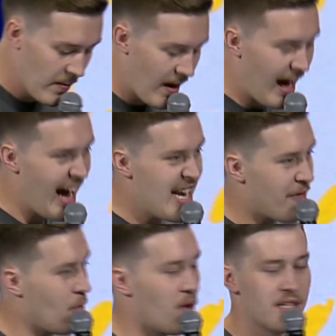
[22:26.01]
I
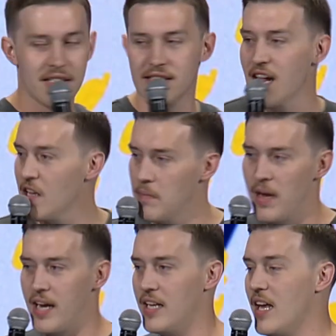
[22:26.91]
never wanted to tell
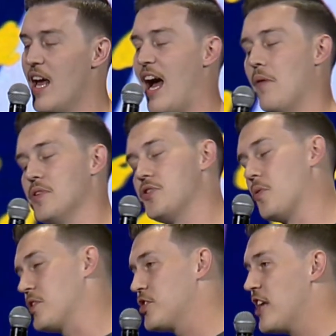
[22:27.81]
anybody. I was
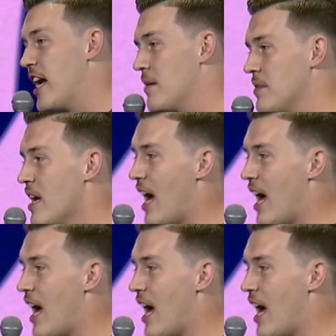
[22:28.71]
so ashamed.